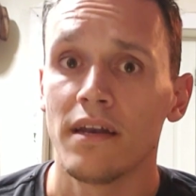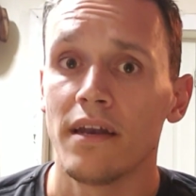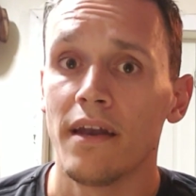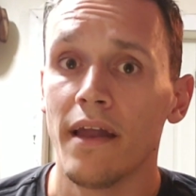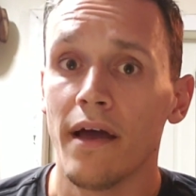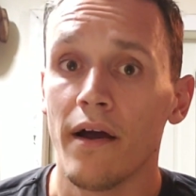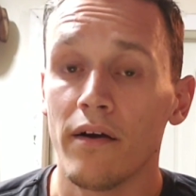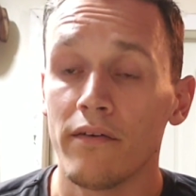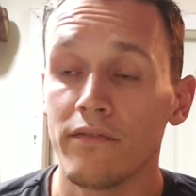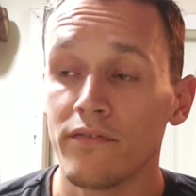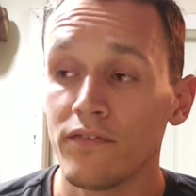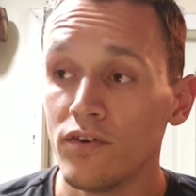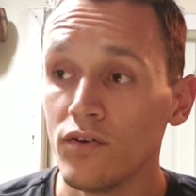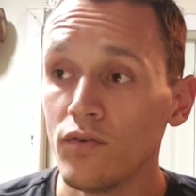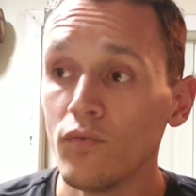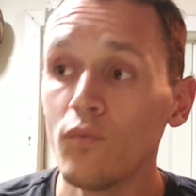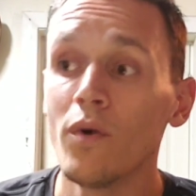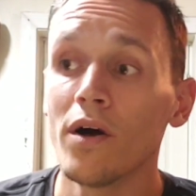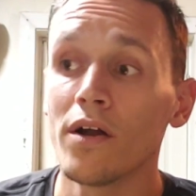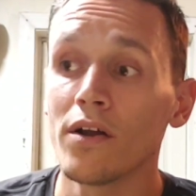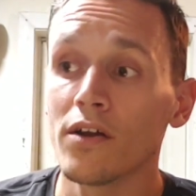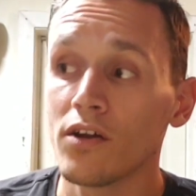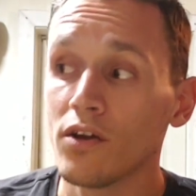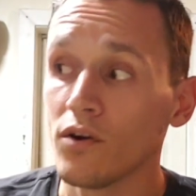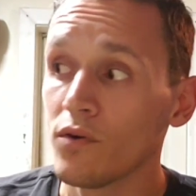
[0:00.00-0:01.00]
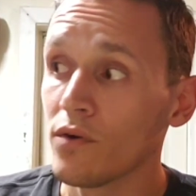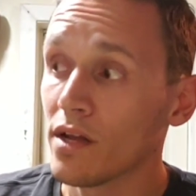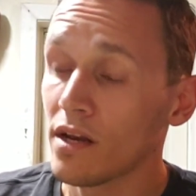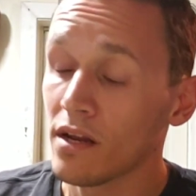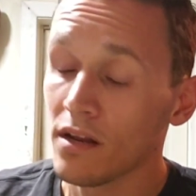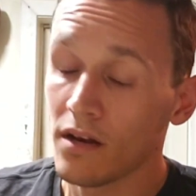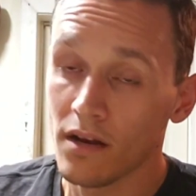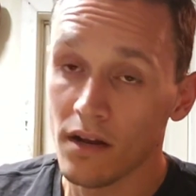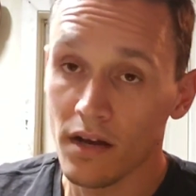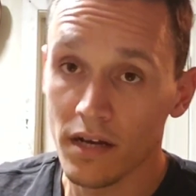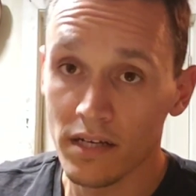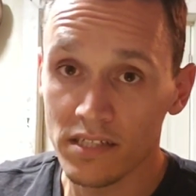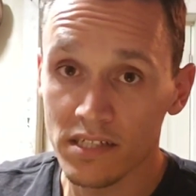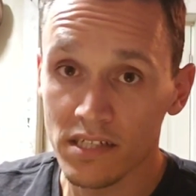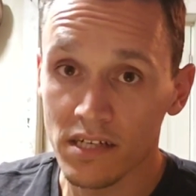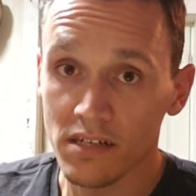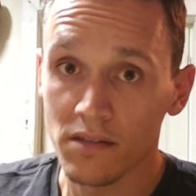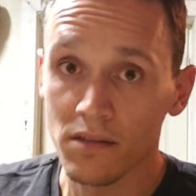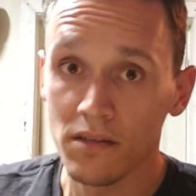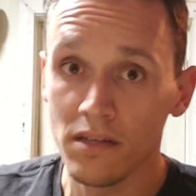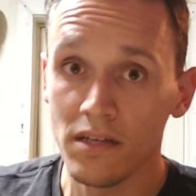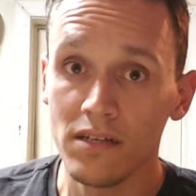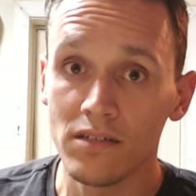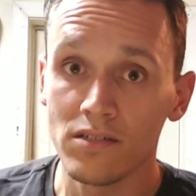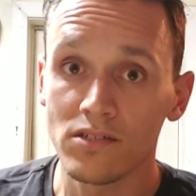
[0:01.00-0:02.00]
Now, if you want to go get a nice,
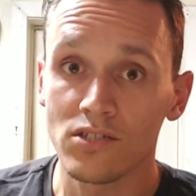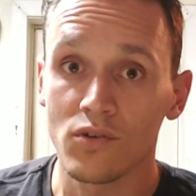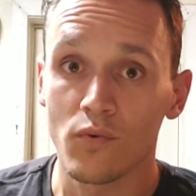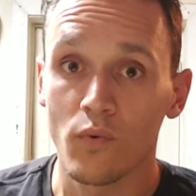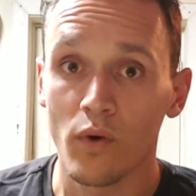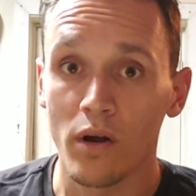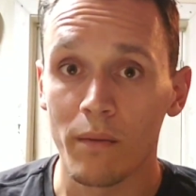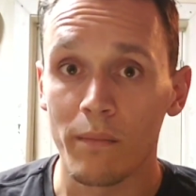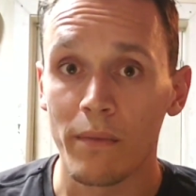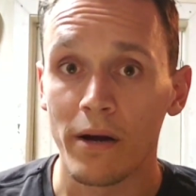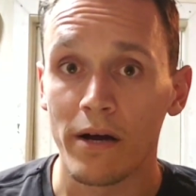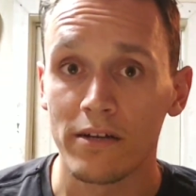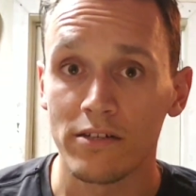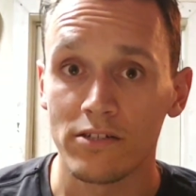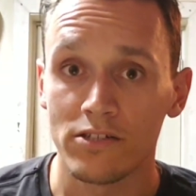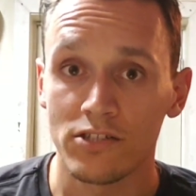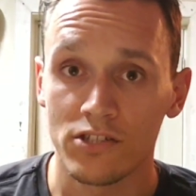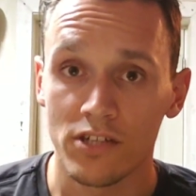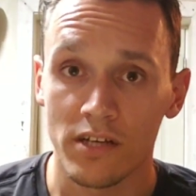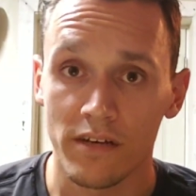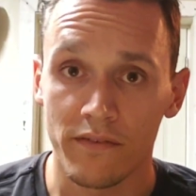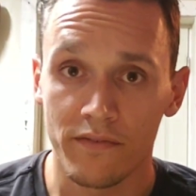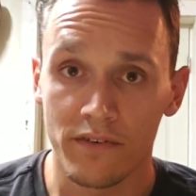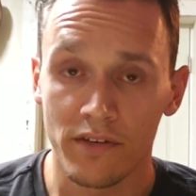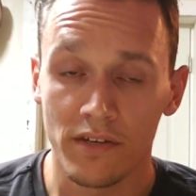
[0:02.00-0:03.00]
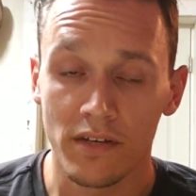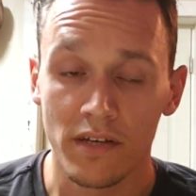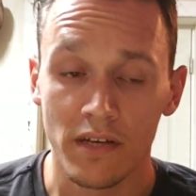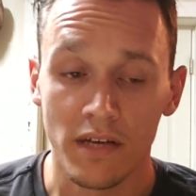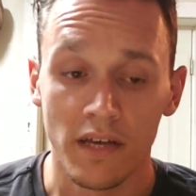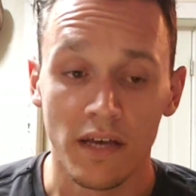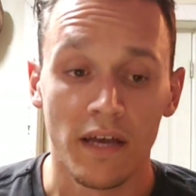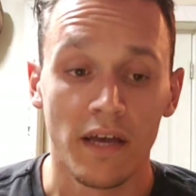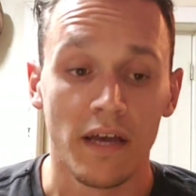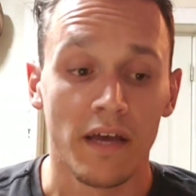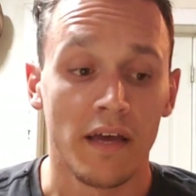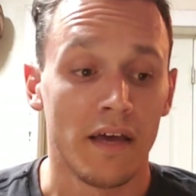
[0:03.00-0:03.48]
clean, square body Chevy,